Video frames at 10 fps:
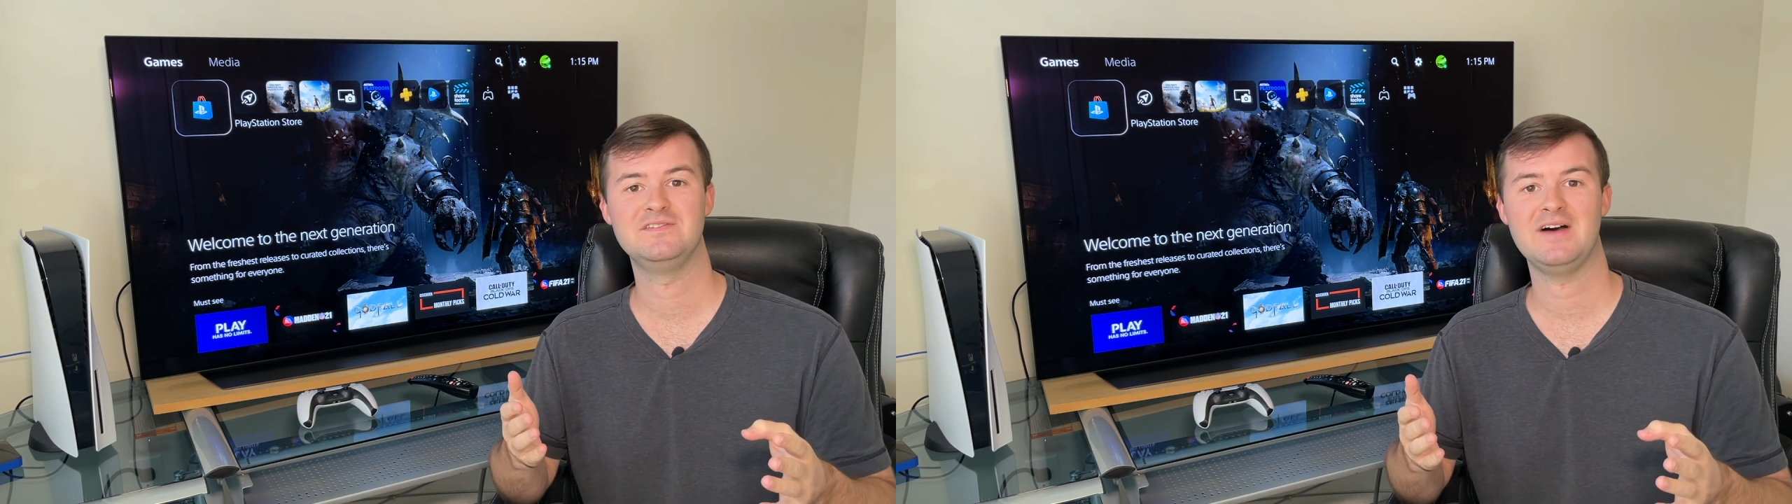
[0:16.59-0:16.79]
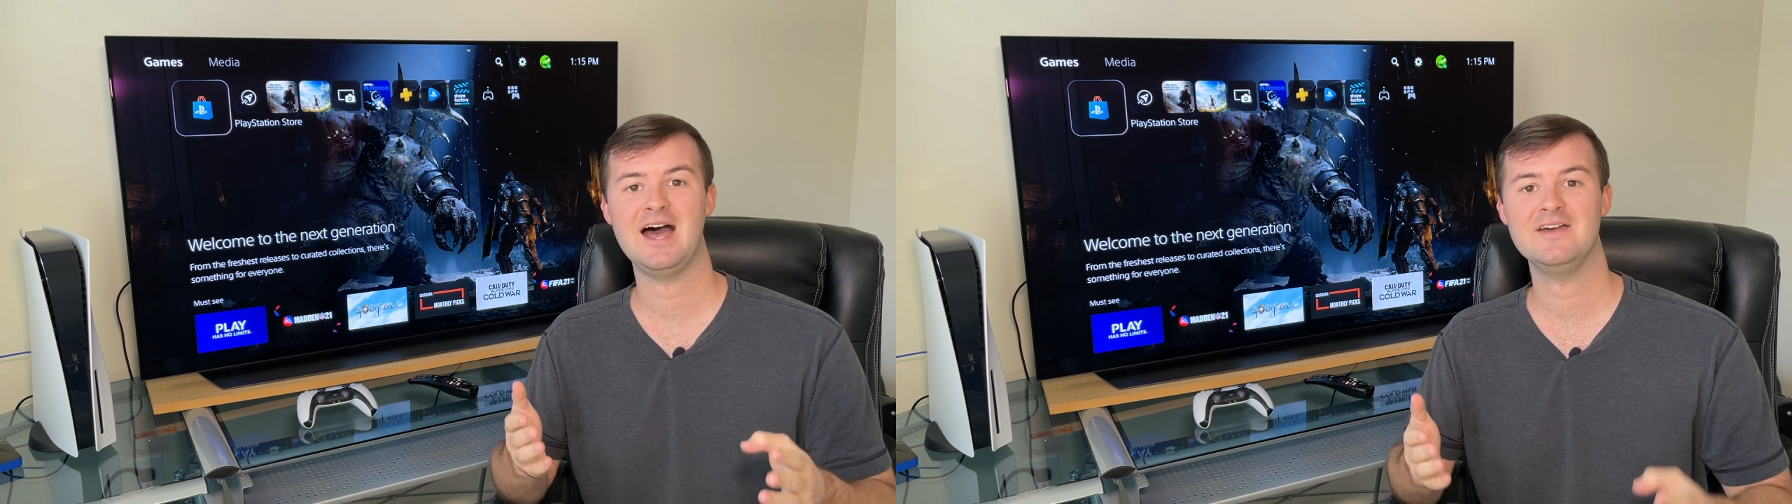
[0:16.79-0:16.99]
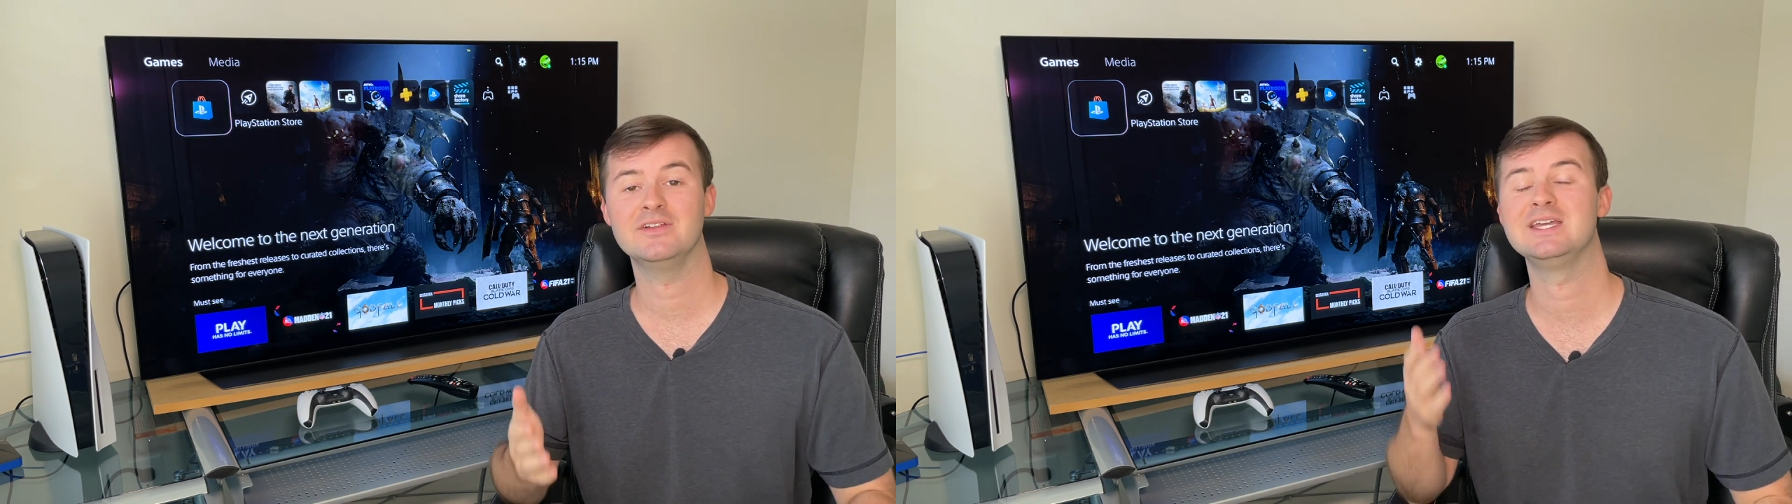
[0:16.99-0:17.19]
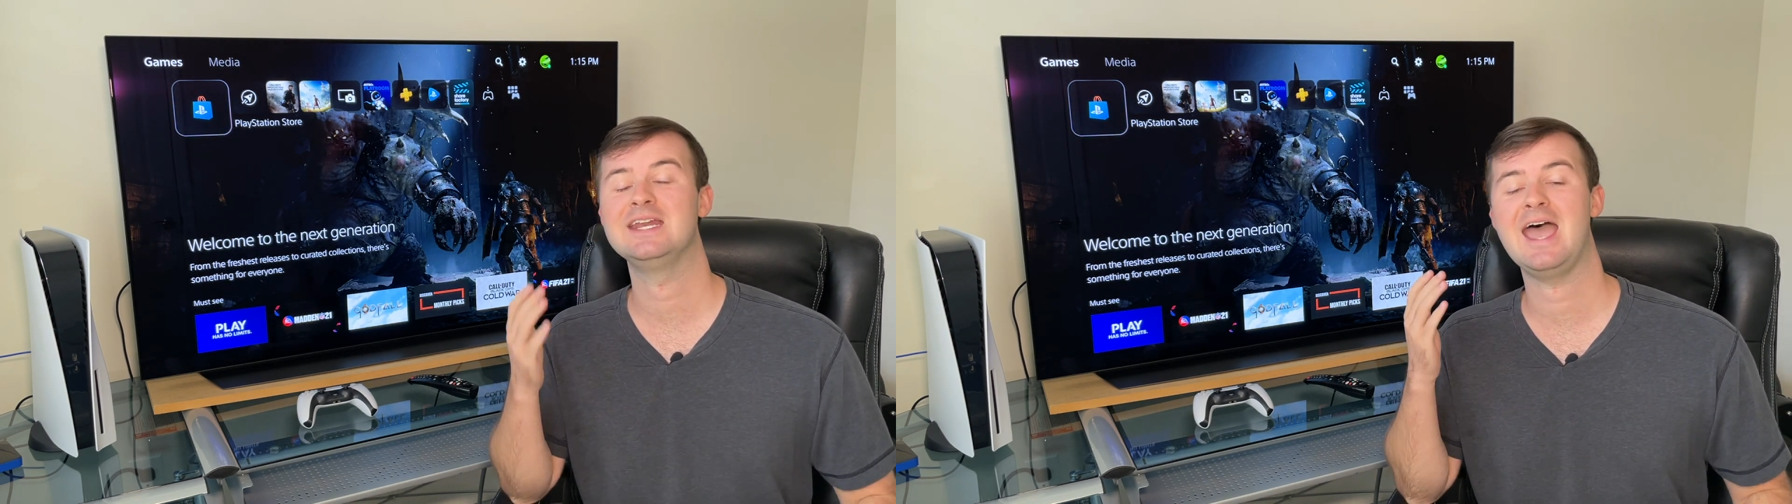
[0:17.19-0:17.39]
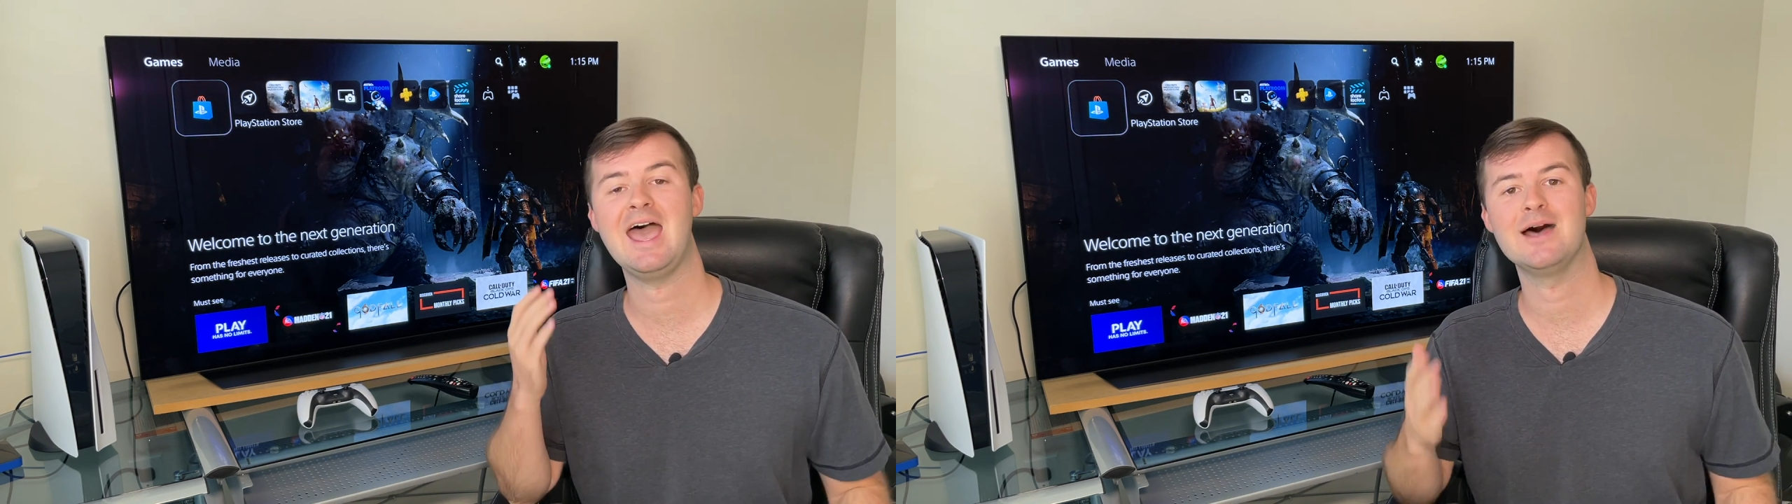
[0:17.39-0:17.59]
5 like
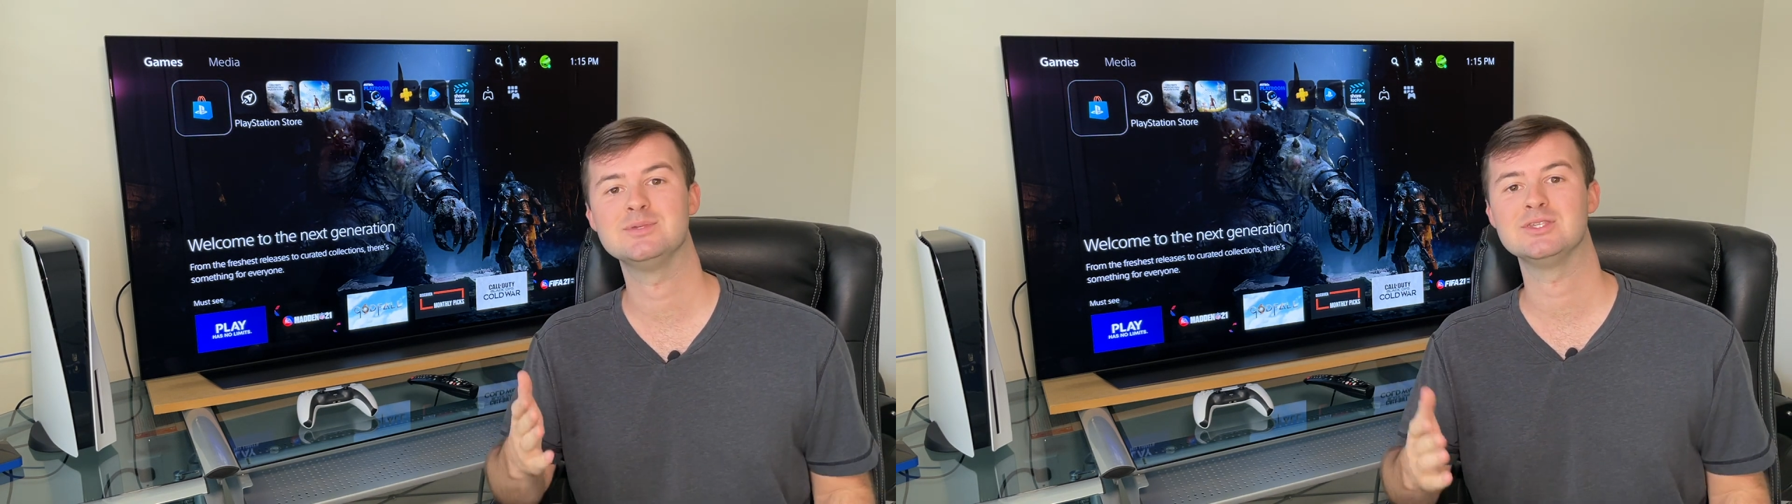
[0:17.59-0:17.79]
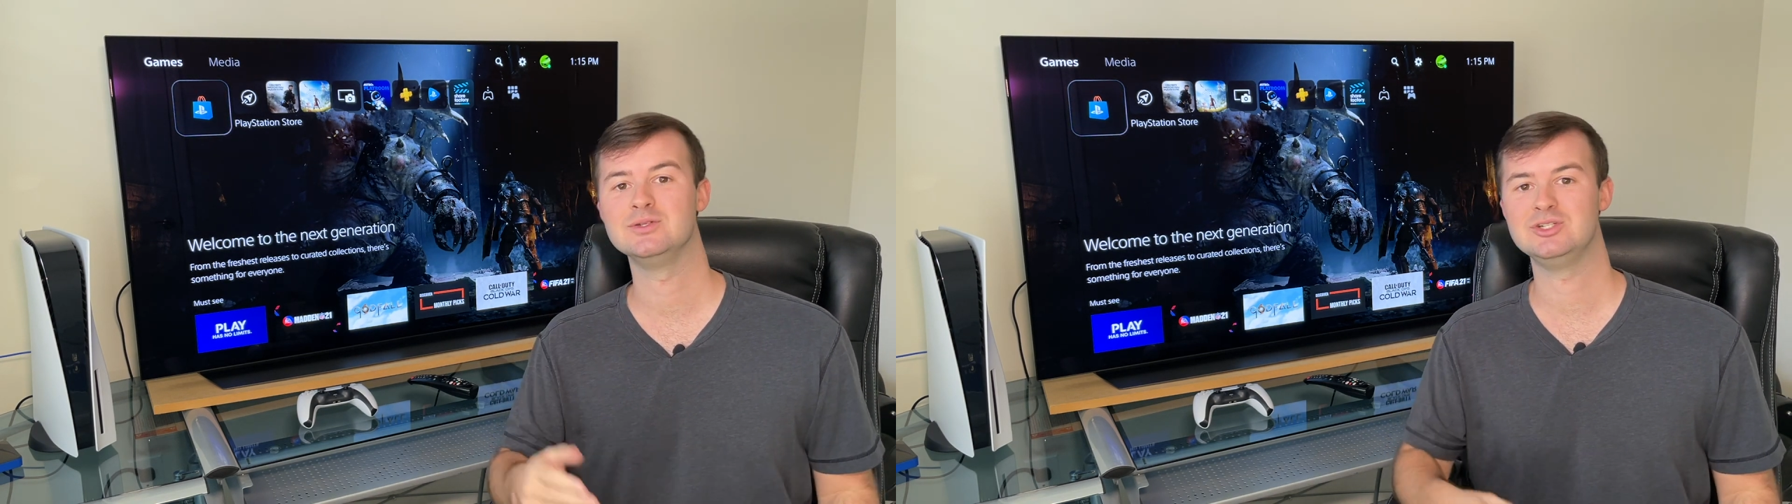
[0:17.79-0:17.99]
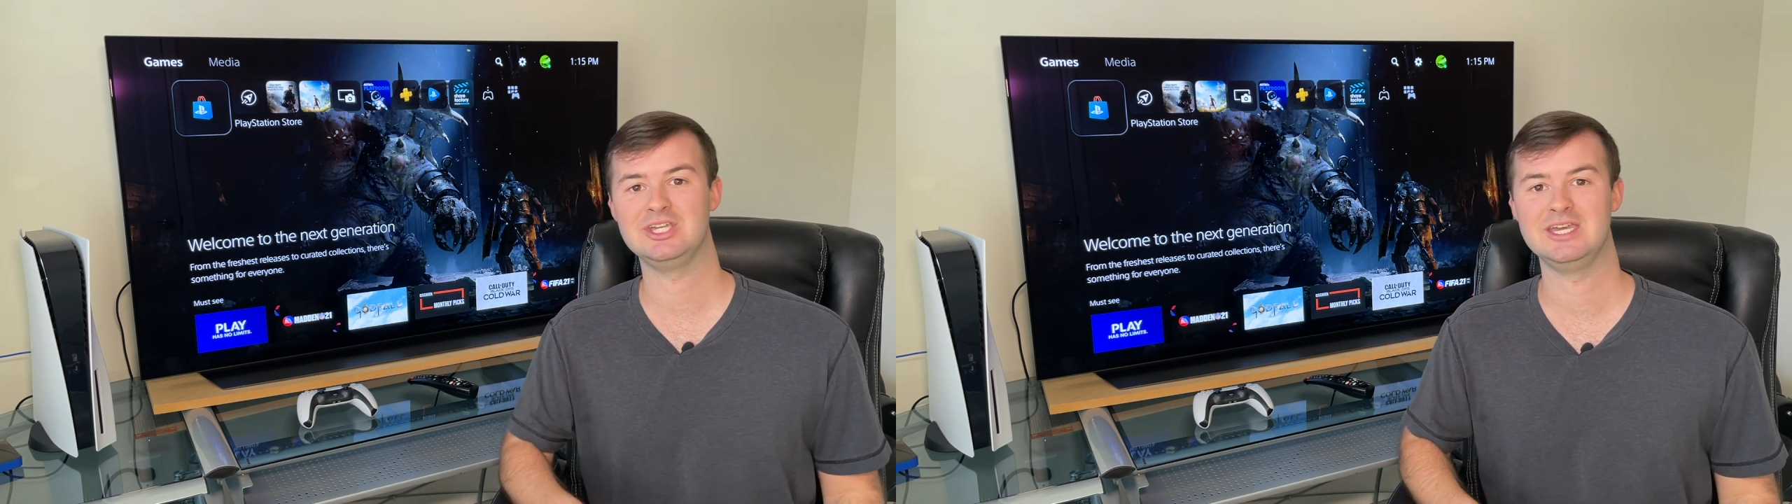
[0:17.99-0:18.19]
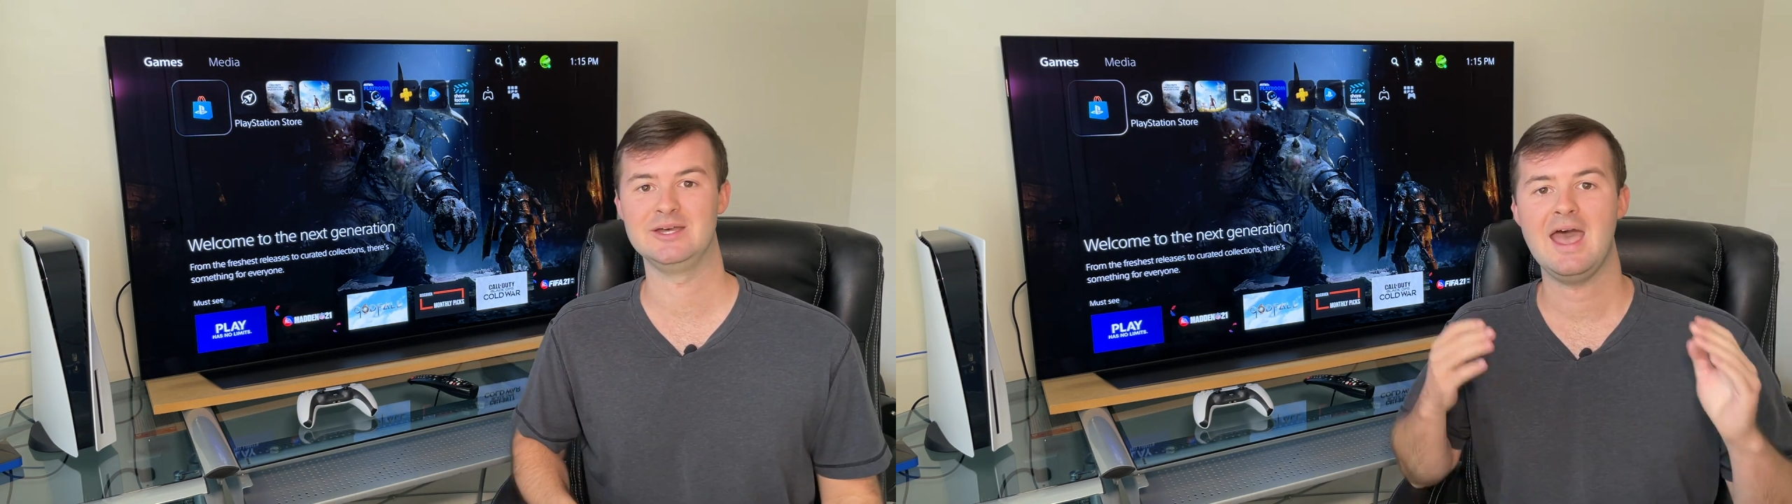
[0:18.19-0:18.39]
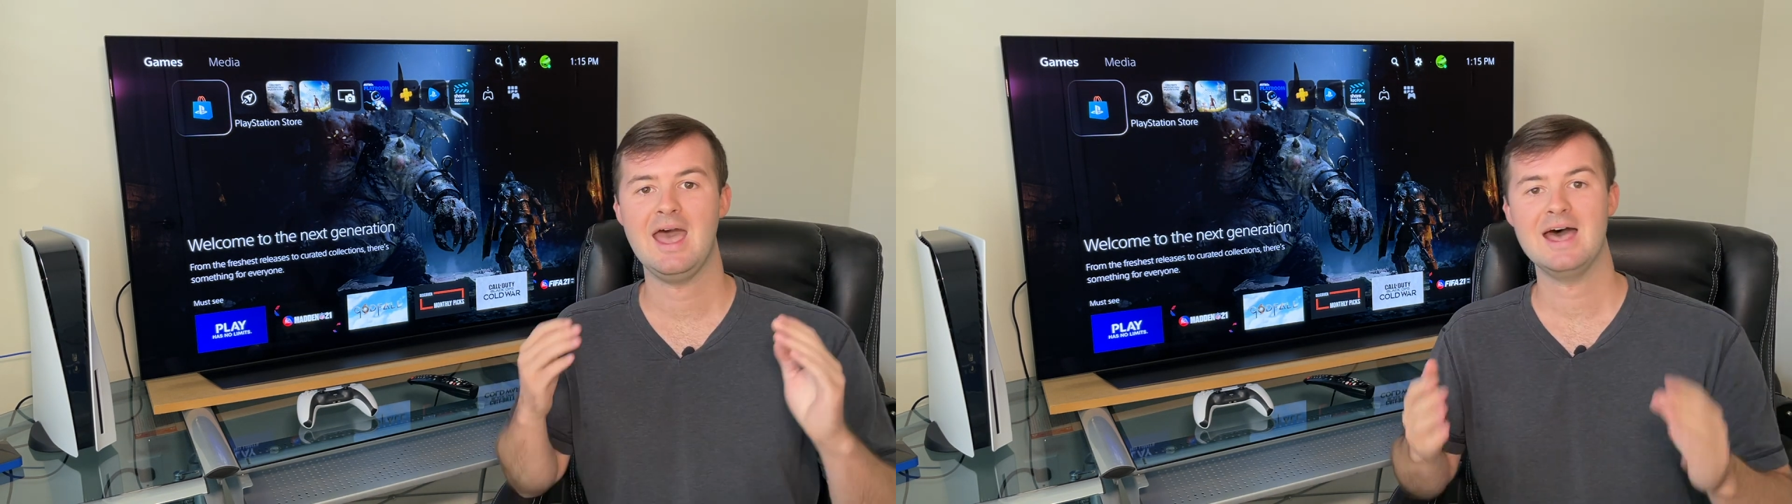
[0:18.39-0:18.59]
an absolute champ.